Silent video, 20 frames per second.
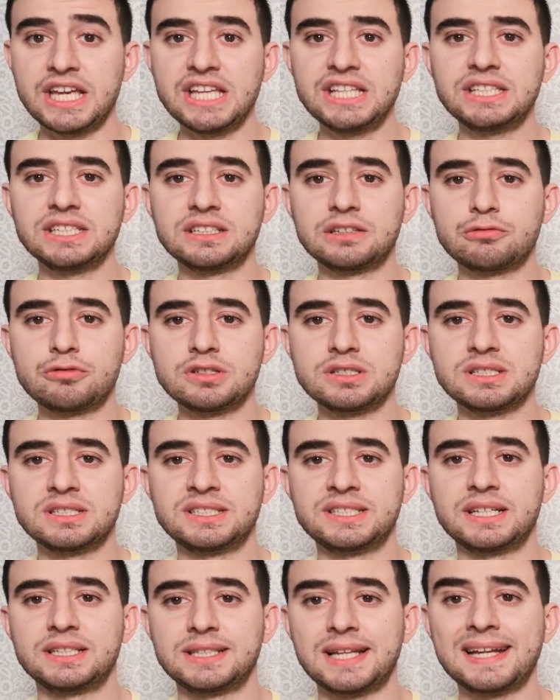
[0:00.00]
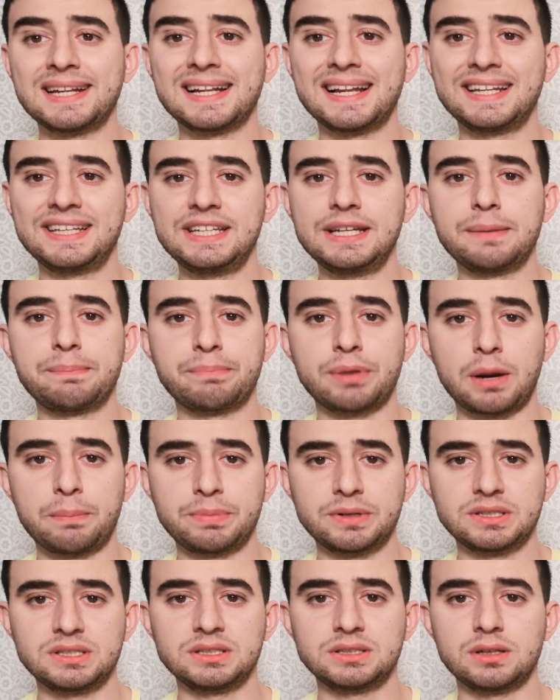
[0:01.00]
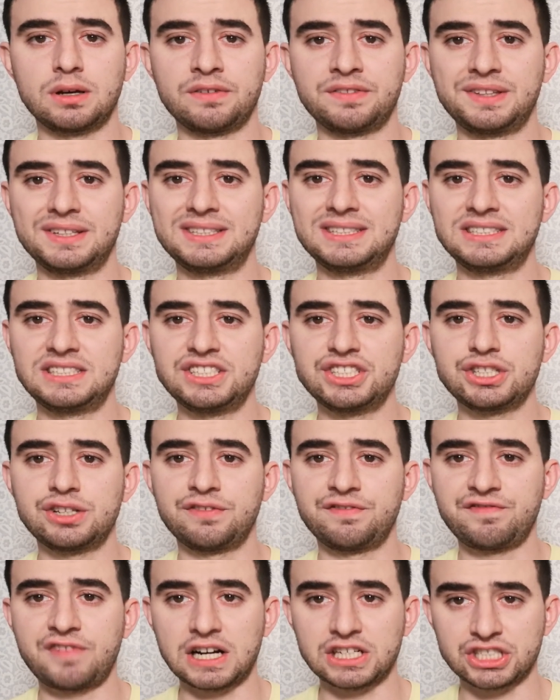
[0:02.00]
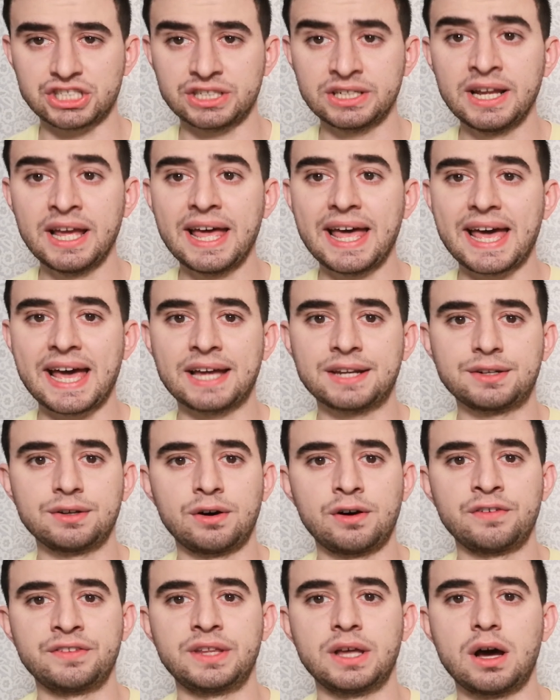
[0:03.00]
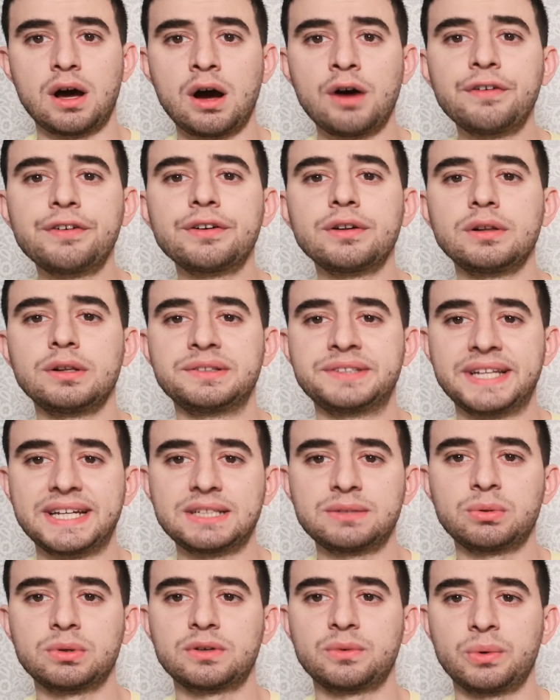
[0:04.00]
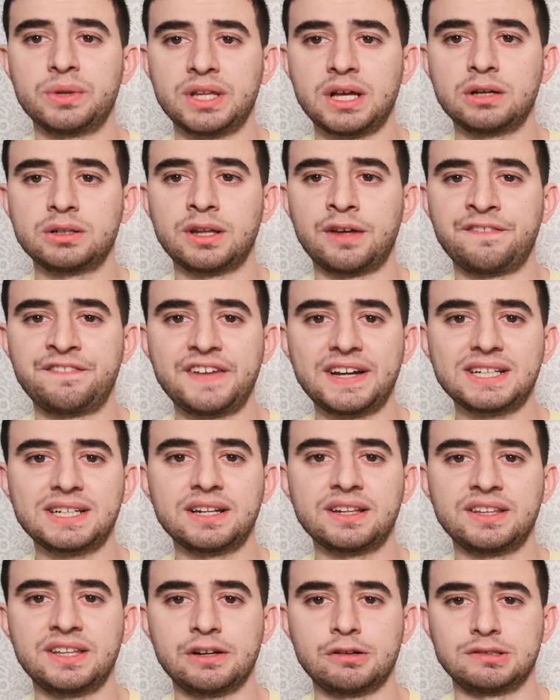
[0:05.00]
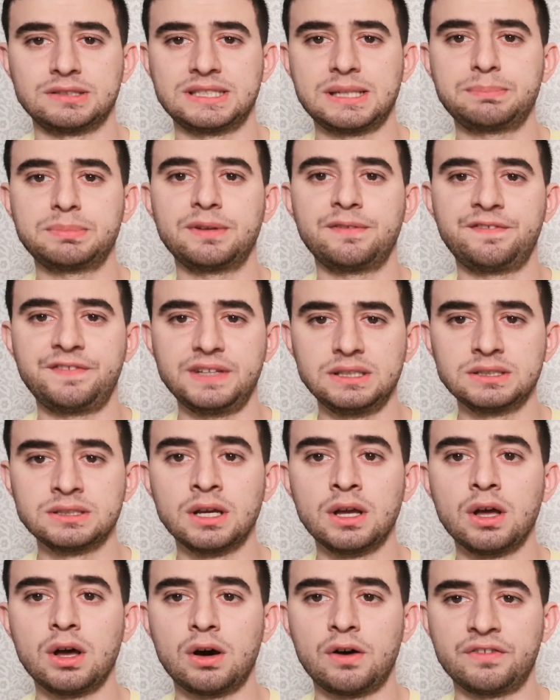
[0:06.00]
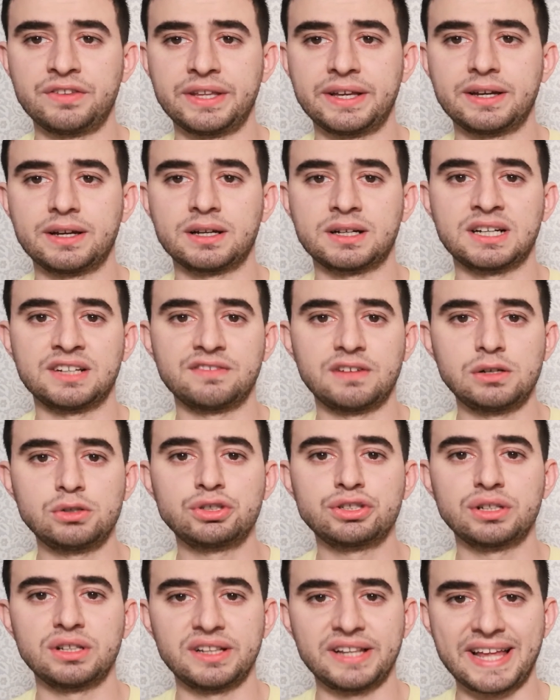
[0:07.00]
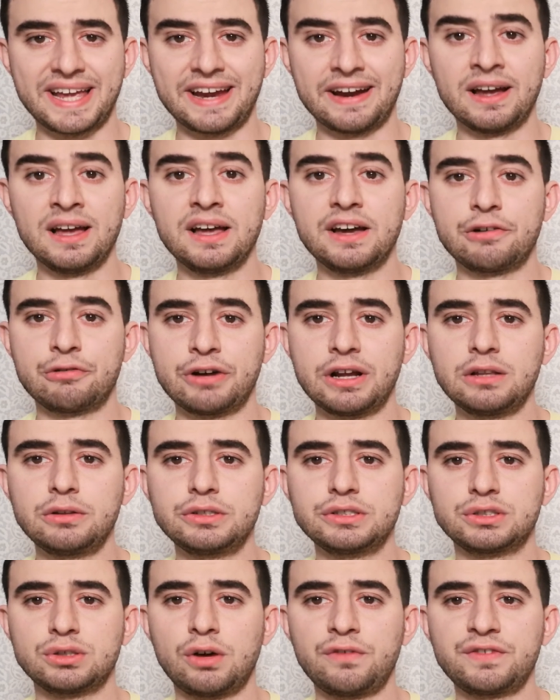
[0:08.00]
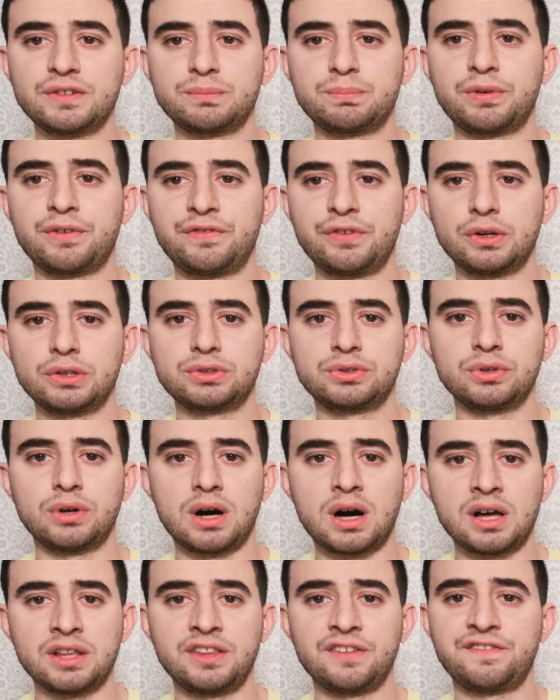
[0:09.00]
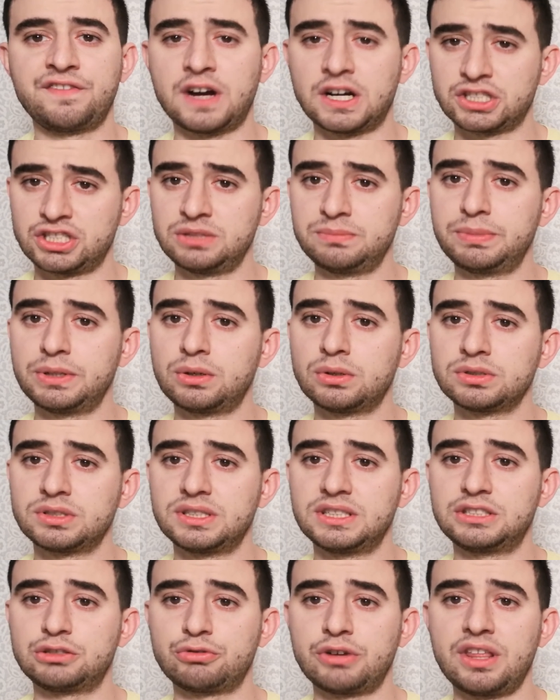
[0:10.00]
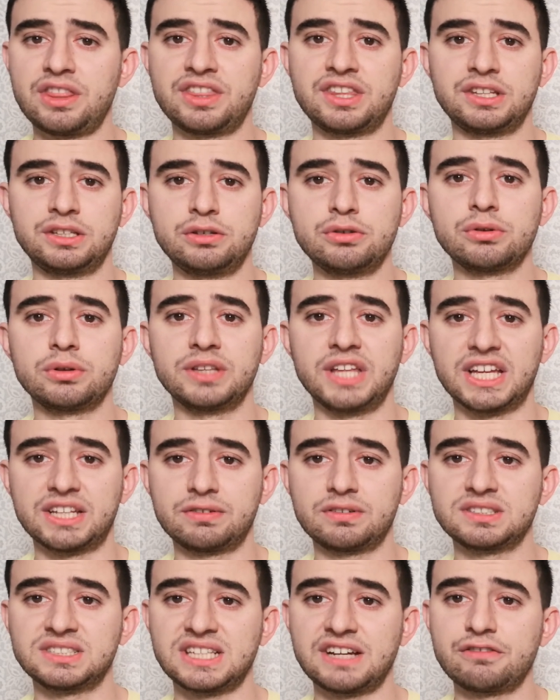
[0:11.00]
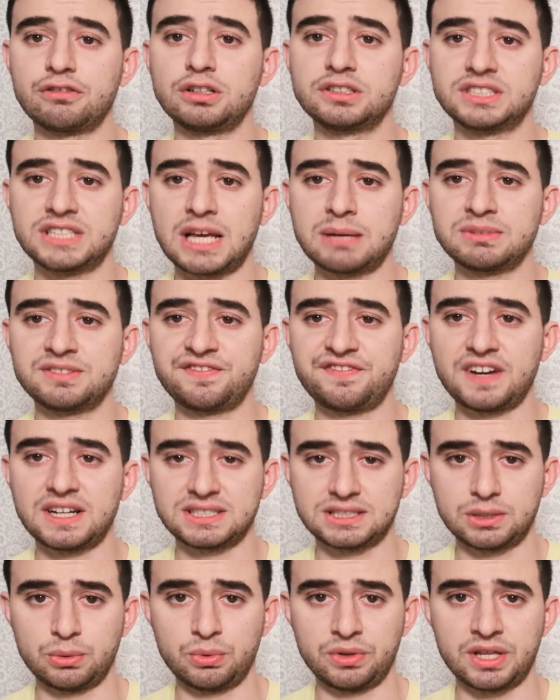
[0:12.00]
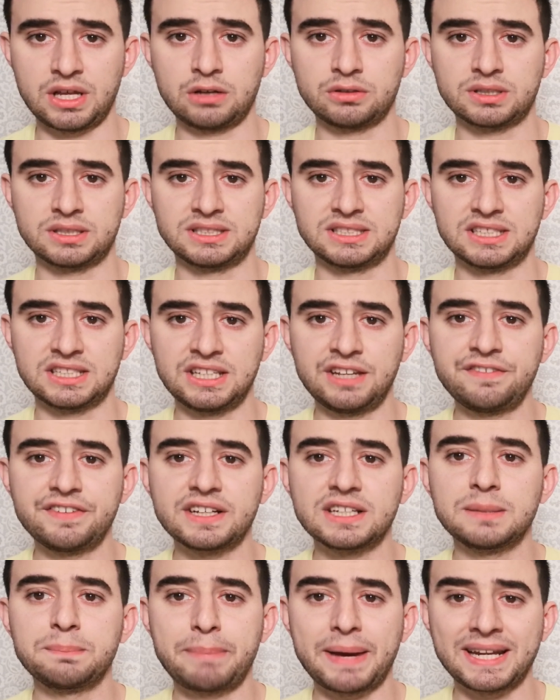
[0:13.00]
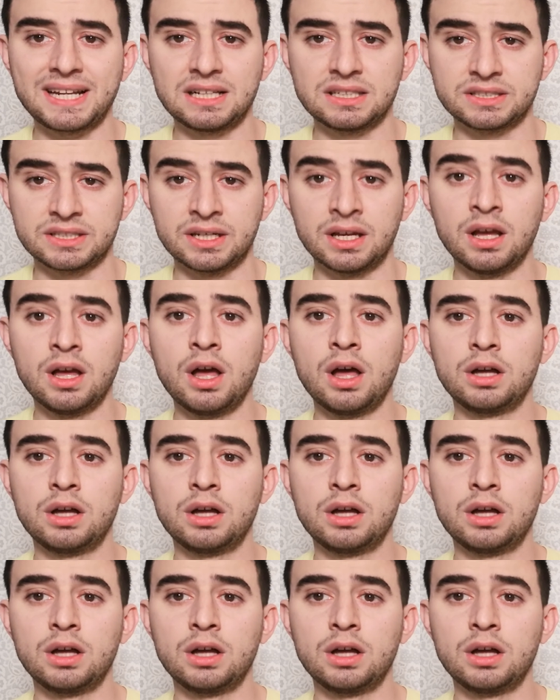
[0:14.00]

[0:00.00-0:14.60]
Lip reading: It increases the nonlinear properties of the decision function and of the overall network without affecting the receptive fields of the convolutional layer. ReLU is often preferred to other functions because it trains the neural network several times faster without a significant penalty